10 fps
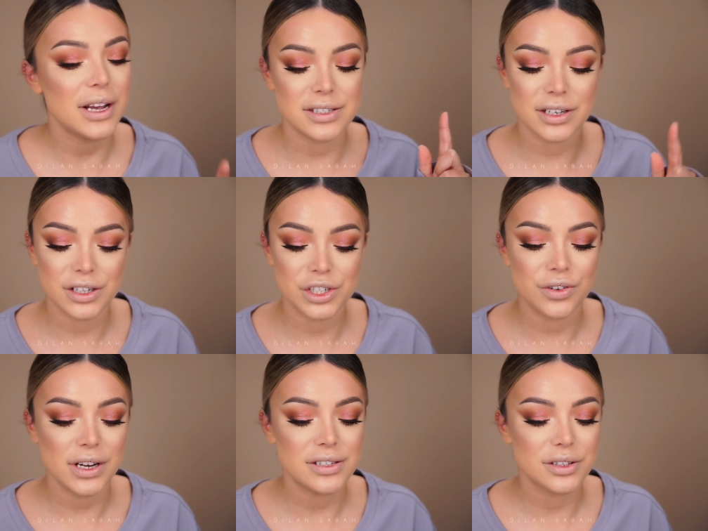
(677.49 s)
It's a
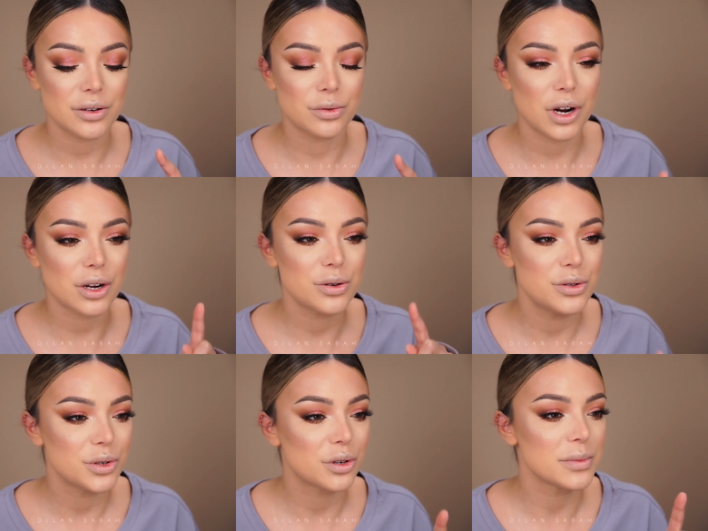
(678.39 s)
Catrice Rock
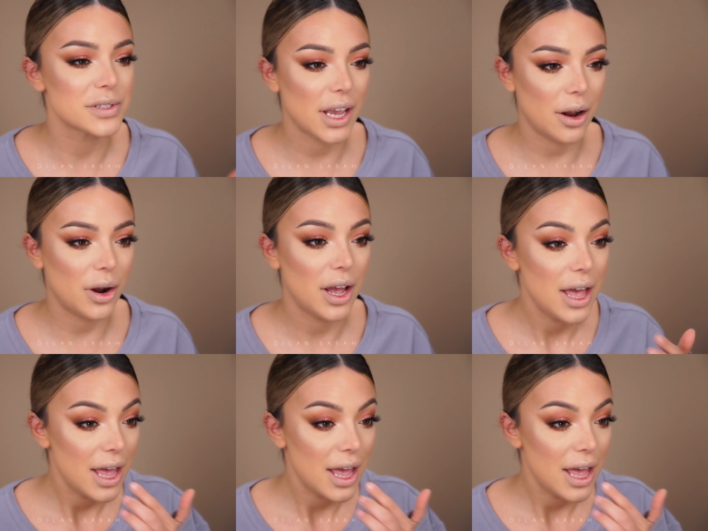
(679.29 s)
Couture mascara,